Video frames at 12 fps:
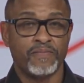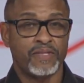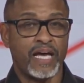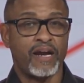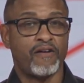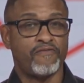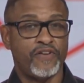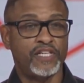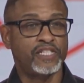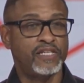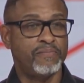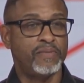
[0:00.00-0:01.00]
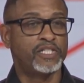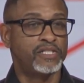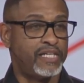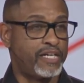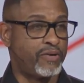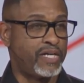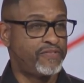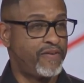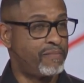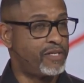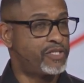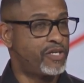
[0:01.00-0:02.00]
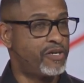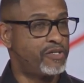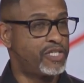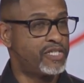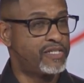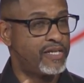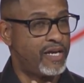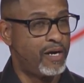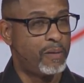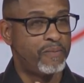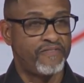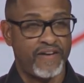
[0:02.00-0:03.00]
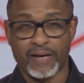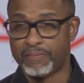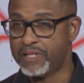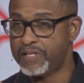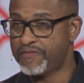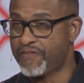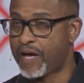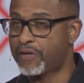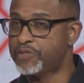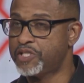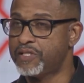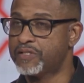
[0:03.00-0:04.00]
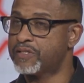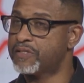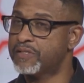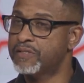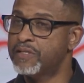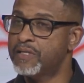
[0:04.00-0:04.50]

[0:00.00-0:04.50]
that our vision and mission at Grace Family Church is to help families follow Jesus.